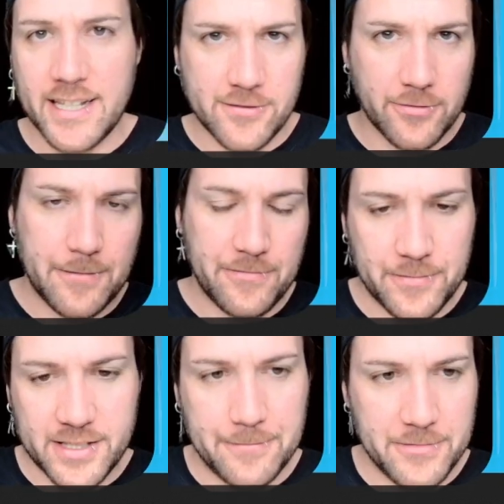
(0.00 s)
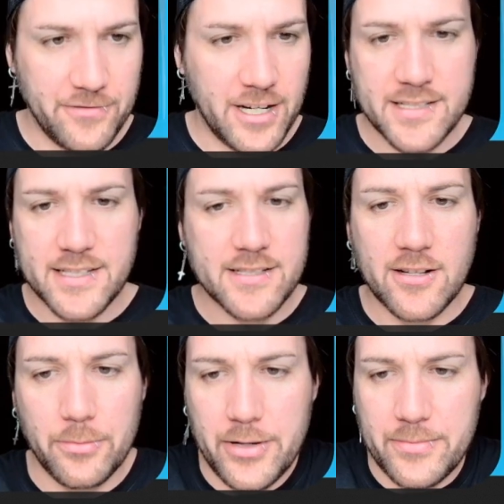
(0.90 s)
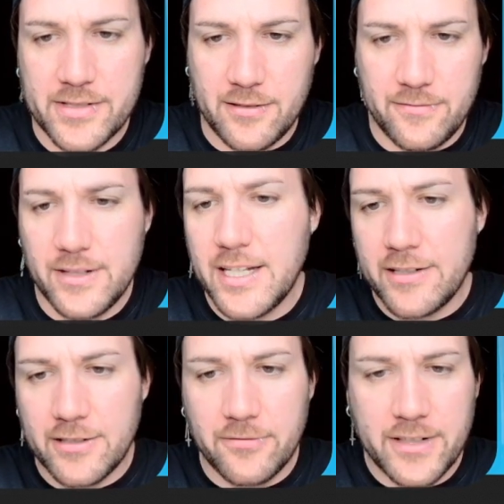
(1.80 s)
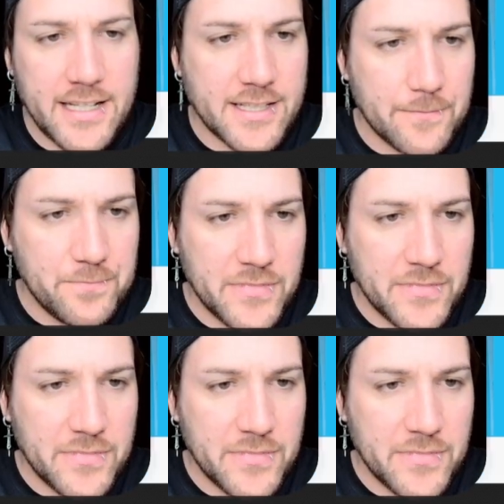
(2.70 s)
that's all come from the same device. That's the whole purpose of Dolphin Anty.